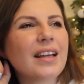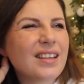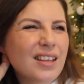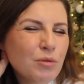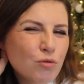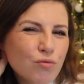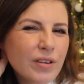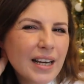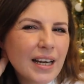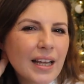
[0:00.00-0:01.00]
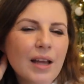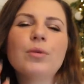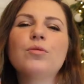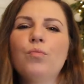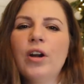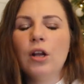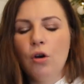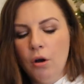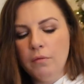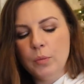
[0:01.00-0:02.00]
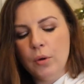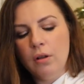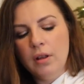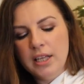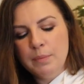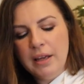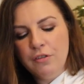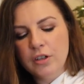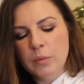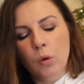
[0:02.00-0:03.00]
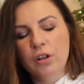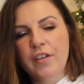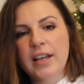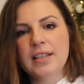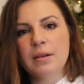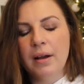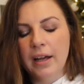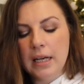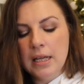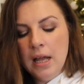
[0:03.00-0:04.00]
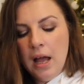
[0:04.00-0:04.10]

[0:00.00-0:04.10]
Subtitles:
Like they would really, it was really uncomfortable. It's made for a smaller face than mine.